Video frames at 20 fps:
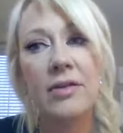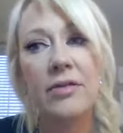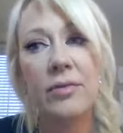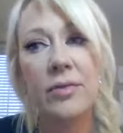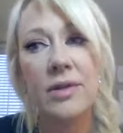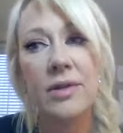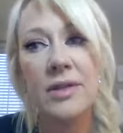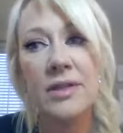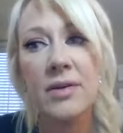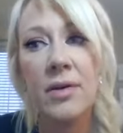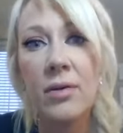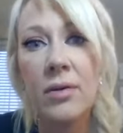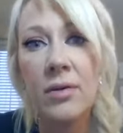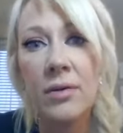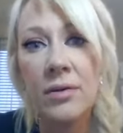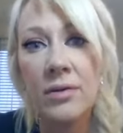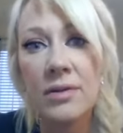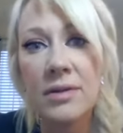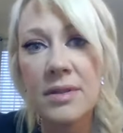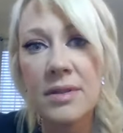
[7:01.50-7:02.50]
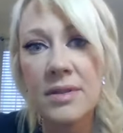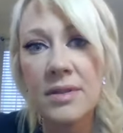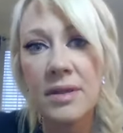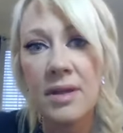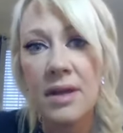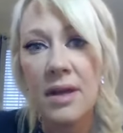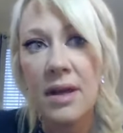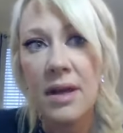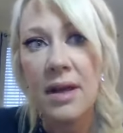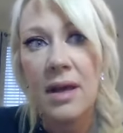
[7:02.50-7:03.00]
of results?
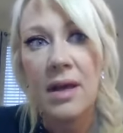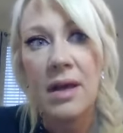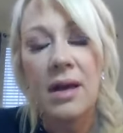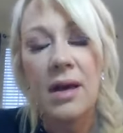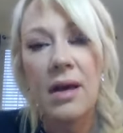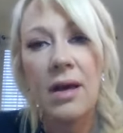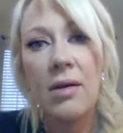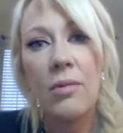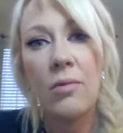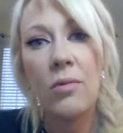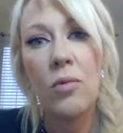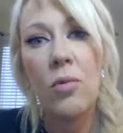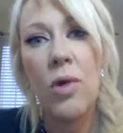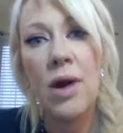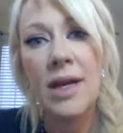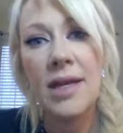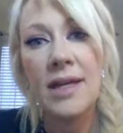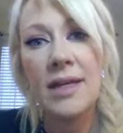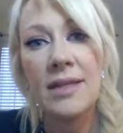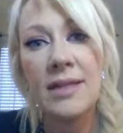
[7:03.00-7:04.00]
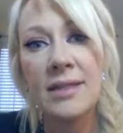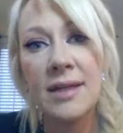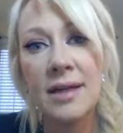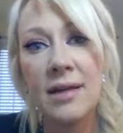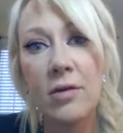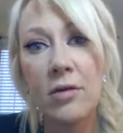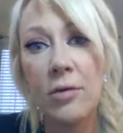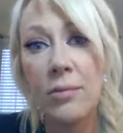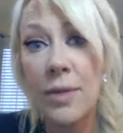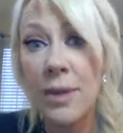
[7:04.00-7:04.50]
What is
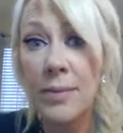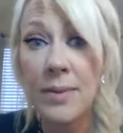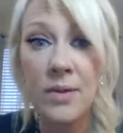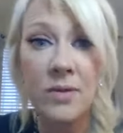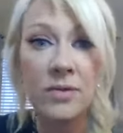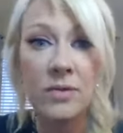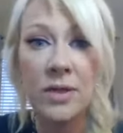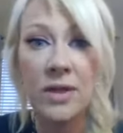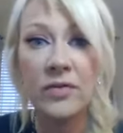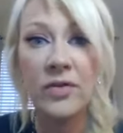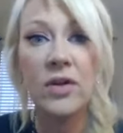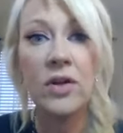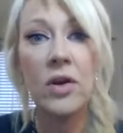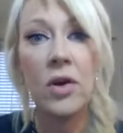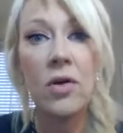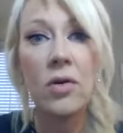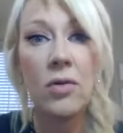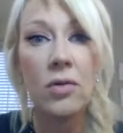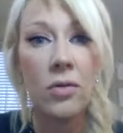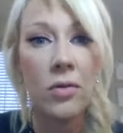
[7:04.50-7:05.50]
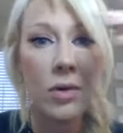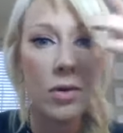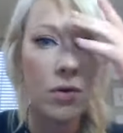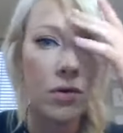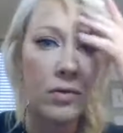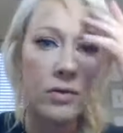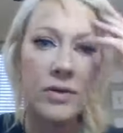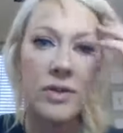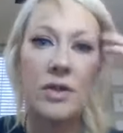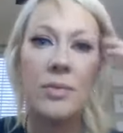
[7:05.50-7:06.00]
it? Or maybe you don't even know what
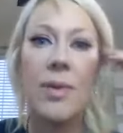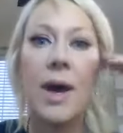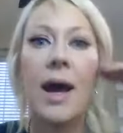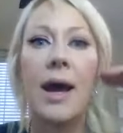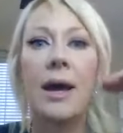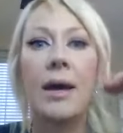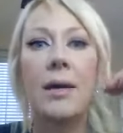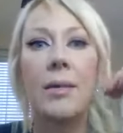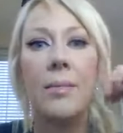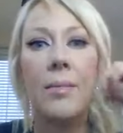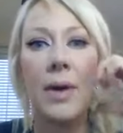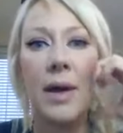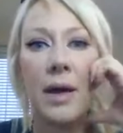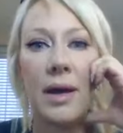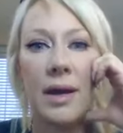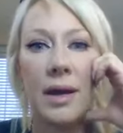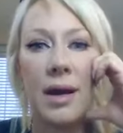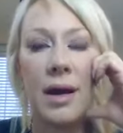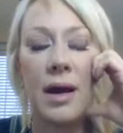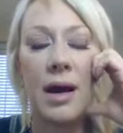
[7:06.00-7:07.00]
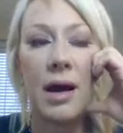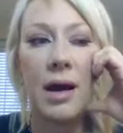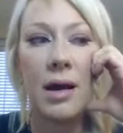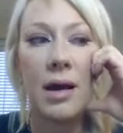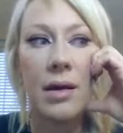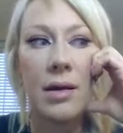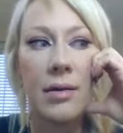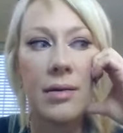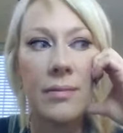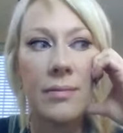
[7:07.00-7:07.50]
holds you back, but
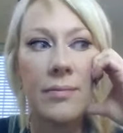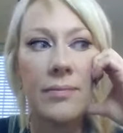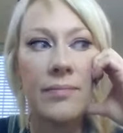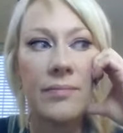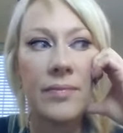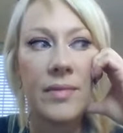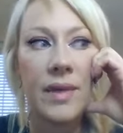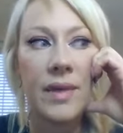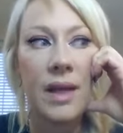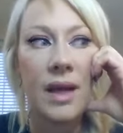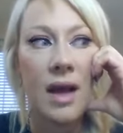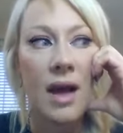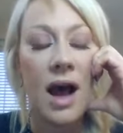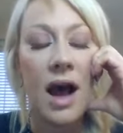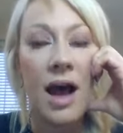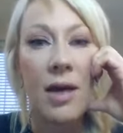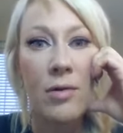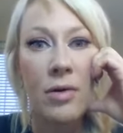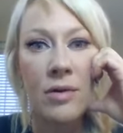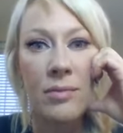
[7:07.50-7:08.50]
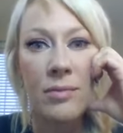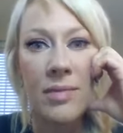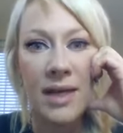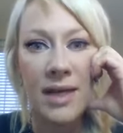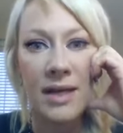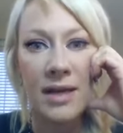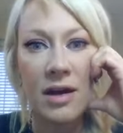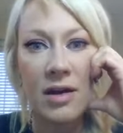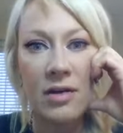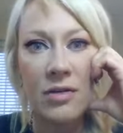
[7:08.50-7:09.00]
I want to
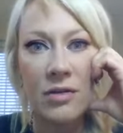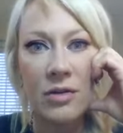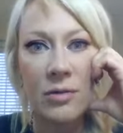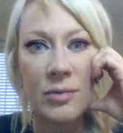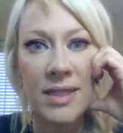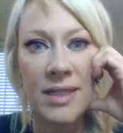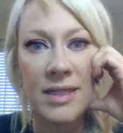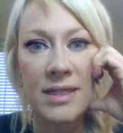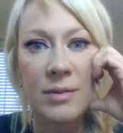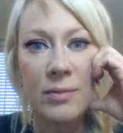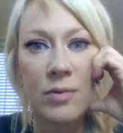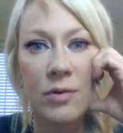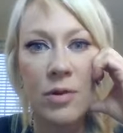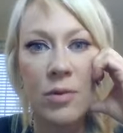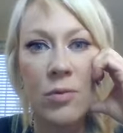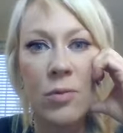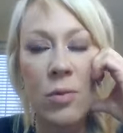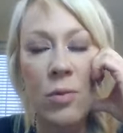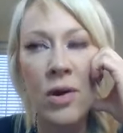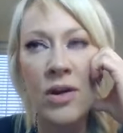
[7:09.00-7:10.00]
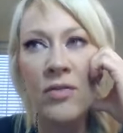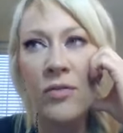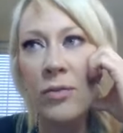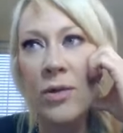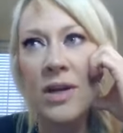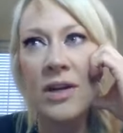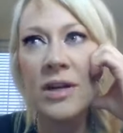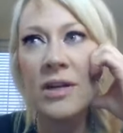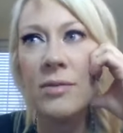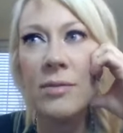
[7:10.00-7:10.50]
make it a little bit simpler. What if
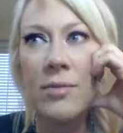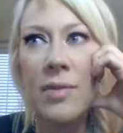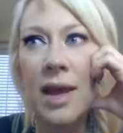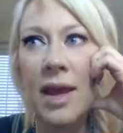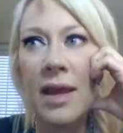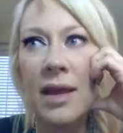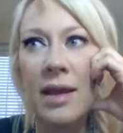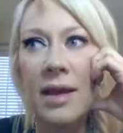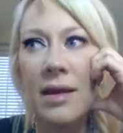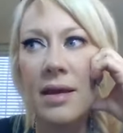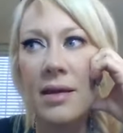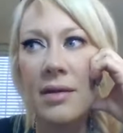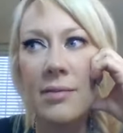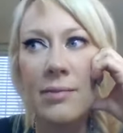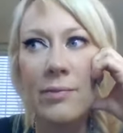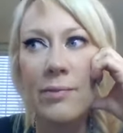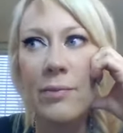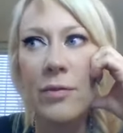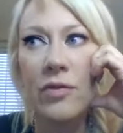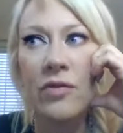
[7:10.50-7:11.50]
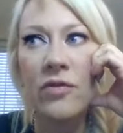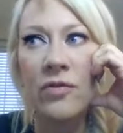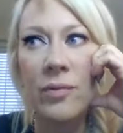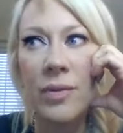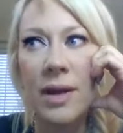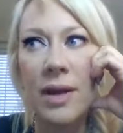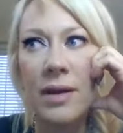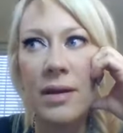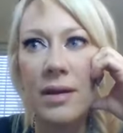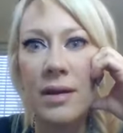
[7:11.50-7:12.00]
we could make
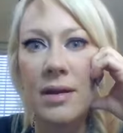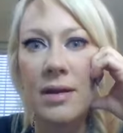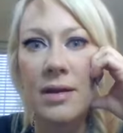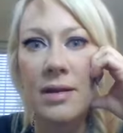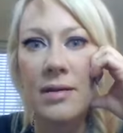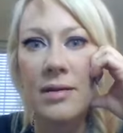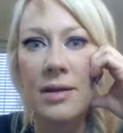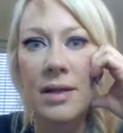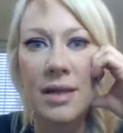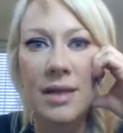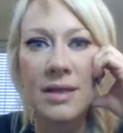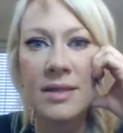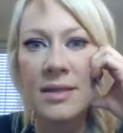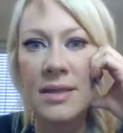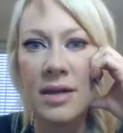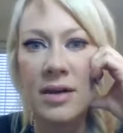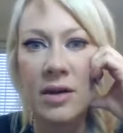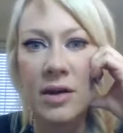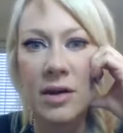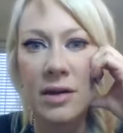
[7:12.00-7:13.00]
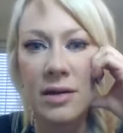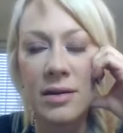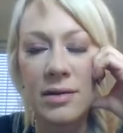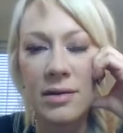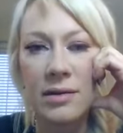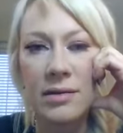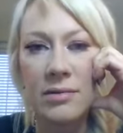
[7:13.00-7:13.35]
movement easier?